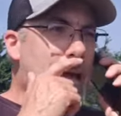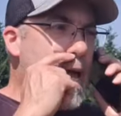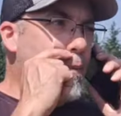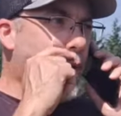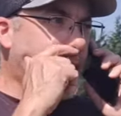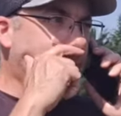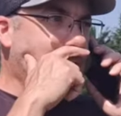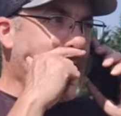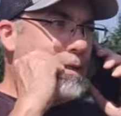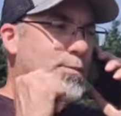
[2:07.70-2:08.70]
Hey,
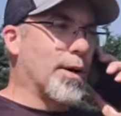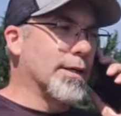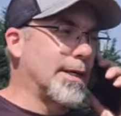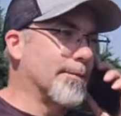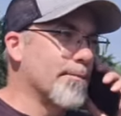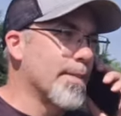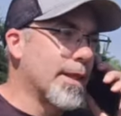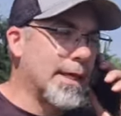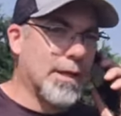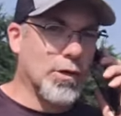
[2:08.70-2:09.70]
Mikey. Yeah, it's Bunky.
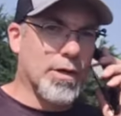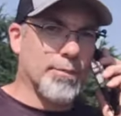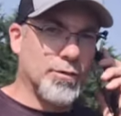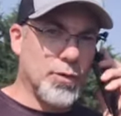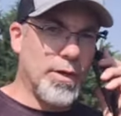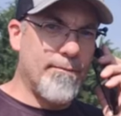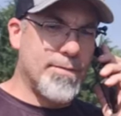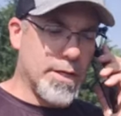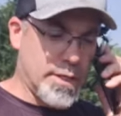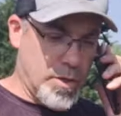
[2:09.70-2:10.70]
Yeah, look, I'm doing a
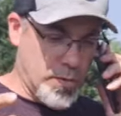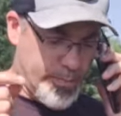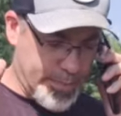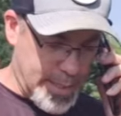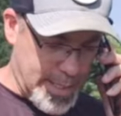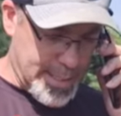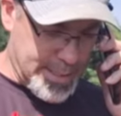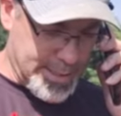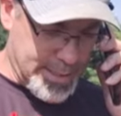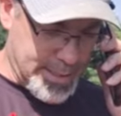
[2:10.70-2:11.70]
video,
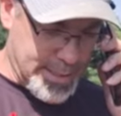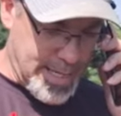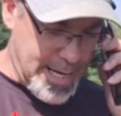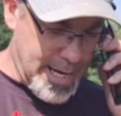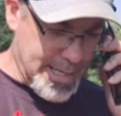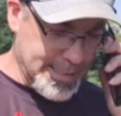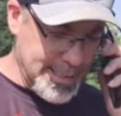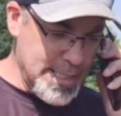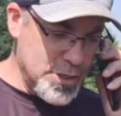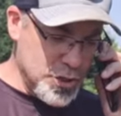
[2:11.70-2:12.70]
and I
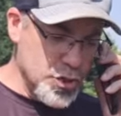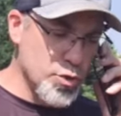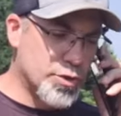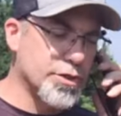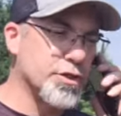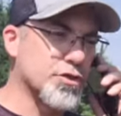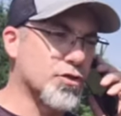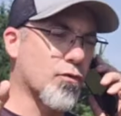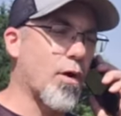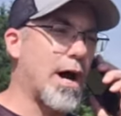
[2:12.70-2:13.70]
need you to
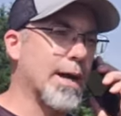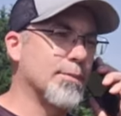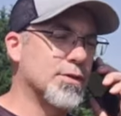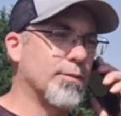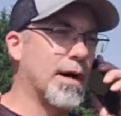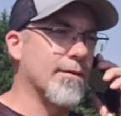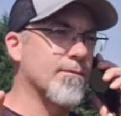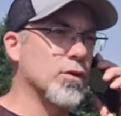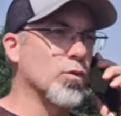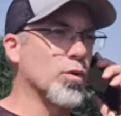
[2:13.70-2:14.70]
describe to my
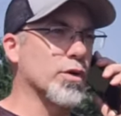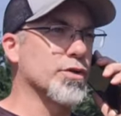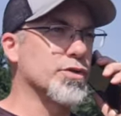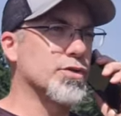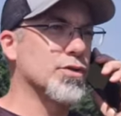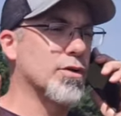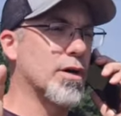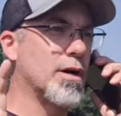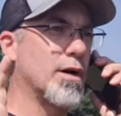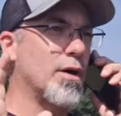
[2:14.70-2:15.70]
viewers
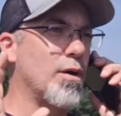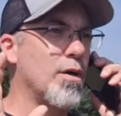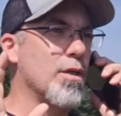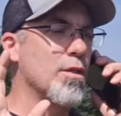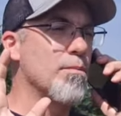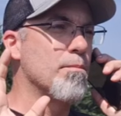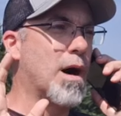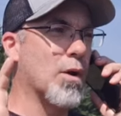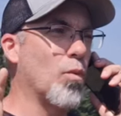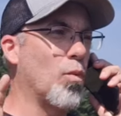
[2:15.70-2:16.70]

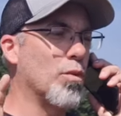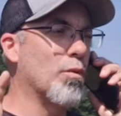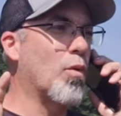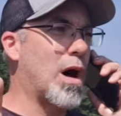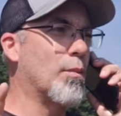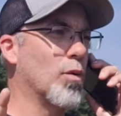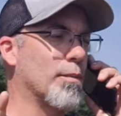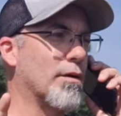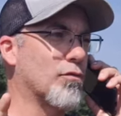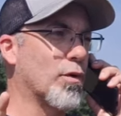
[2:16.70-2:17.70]
the wobble
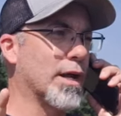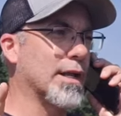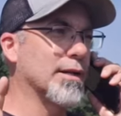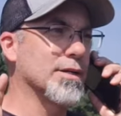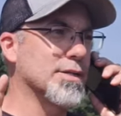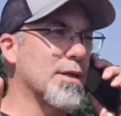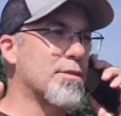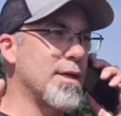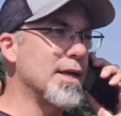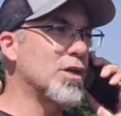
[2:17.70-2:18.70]
in my forehand, because I
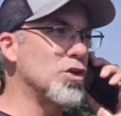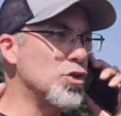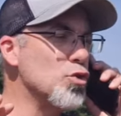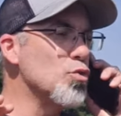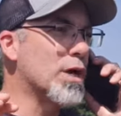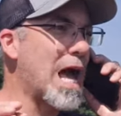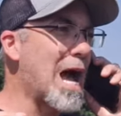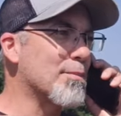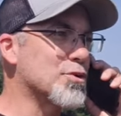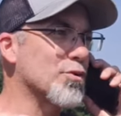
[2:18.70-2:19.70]
think you
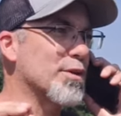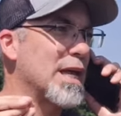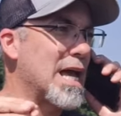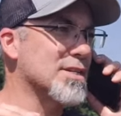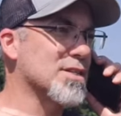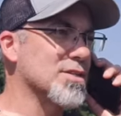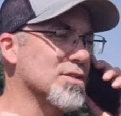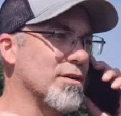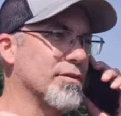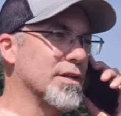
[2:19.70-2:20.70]
captured the
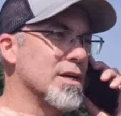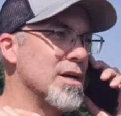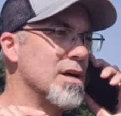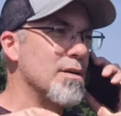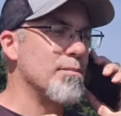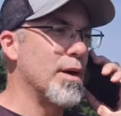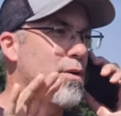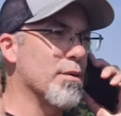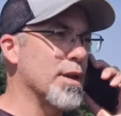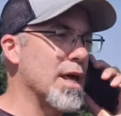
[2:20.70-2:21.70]
essence of it
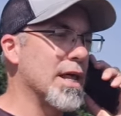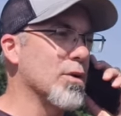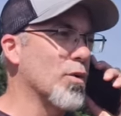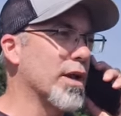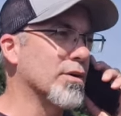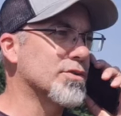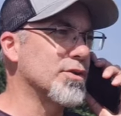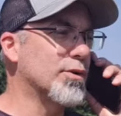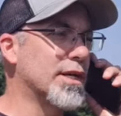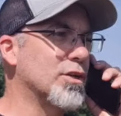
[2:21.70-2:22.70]
better than anyone else.
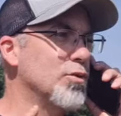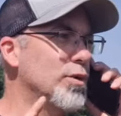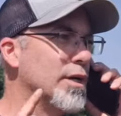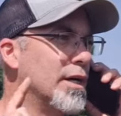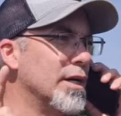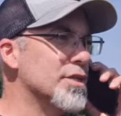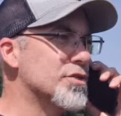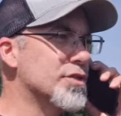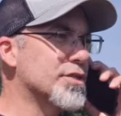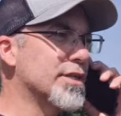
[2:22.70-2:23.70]
So can you
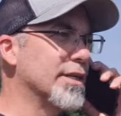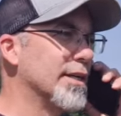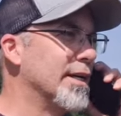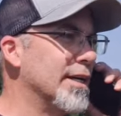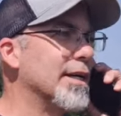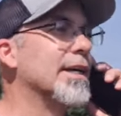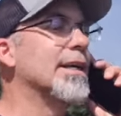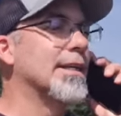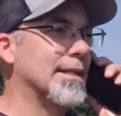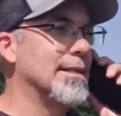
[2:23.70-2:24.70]
just,
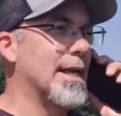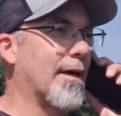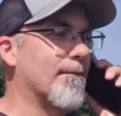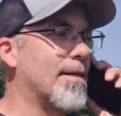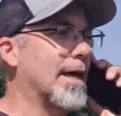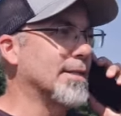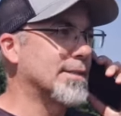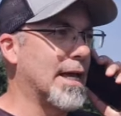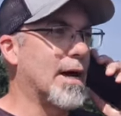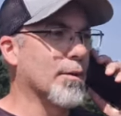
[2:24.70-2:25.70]
yeah,
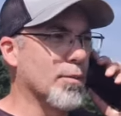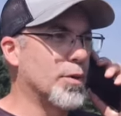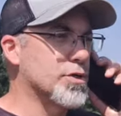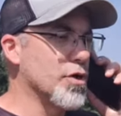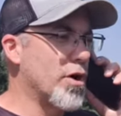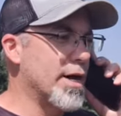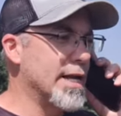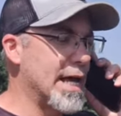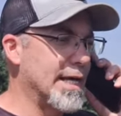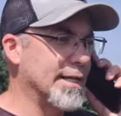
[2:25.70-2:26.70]
thanks. Yeah, I'm going to put you
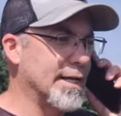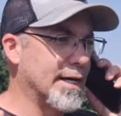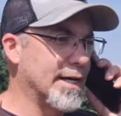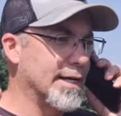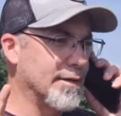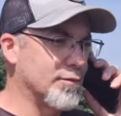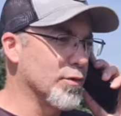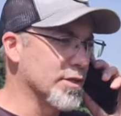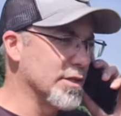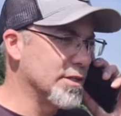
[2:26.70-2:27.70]
on, and if
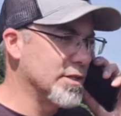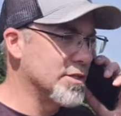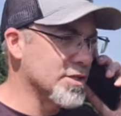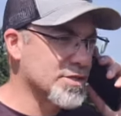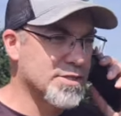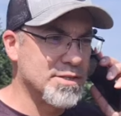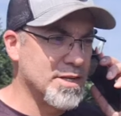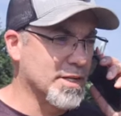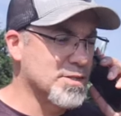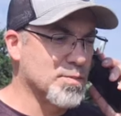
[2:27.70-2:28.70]
you can just
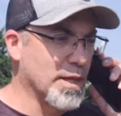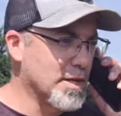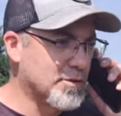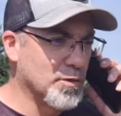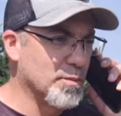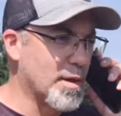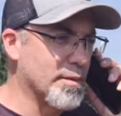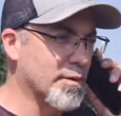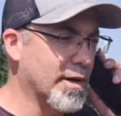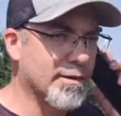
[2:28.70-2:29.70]
explain it to them,
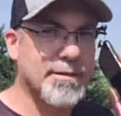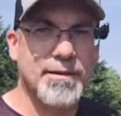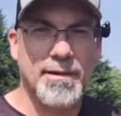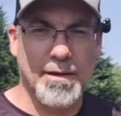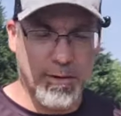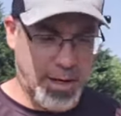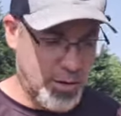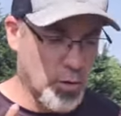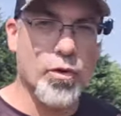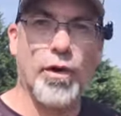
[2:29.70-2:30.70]
that'd be great. Okay,
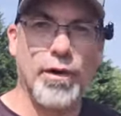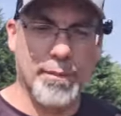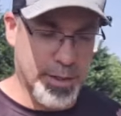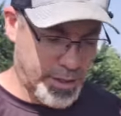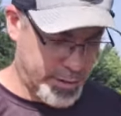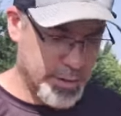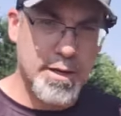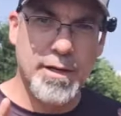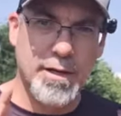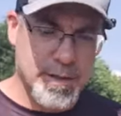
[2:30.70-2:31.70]
hold on. I'm going to
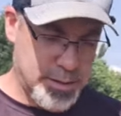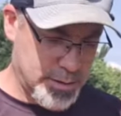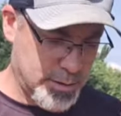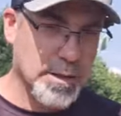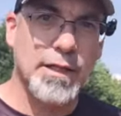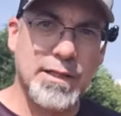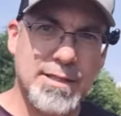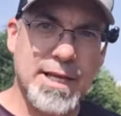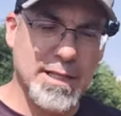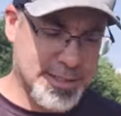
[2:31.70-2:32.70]

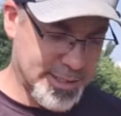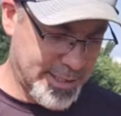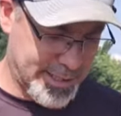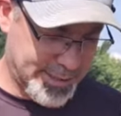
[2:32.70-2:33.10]
take a listen to